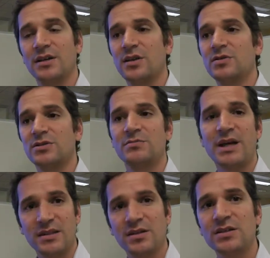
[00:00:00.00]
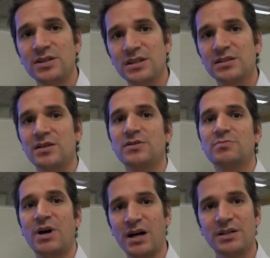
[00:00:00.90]
those methodologies, those
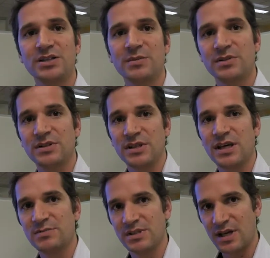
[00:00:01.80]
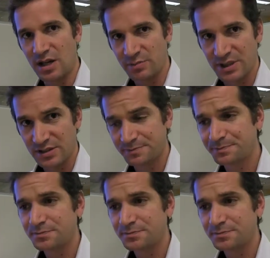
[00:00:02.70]
partnerships, those engagements that help us